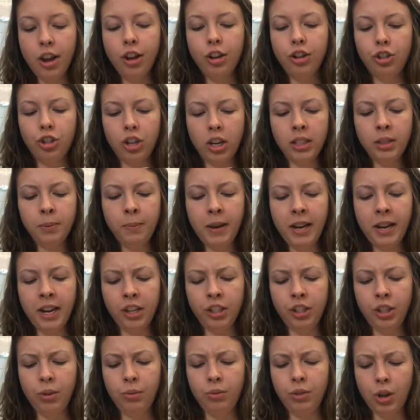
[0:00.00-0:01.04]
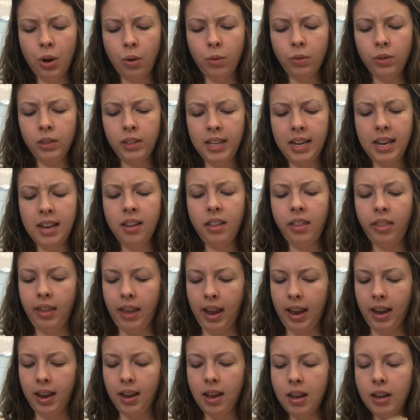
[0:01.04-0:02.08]
"Just because you don't see a
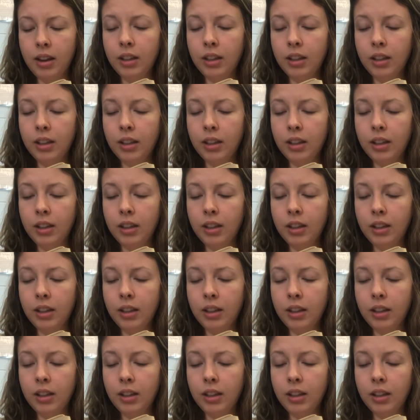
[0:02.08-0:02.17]
thing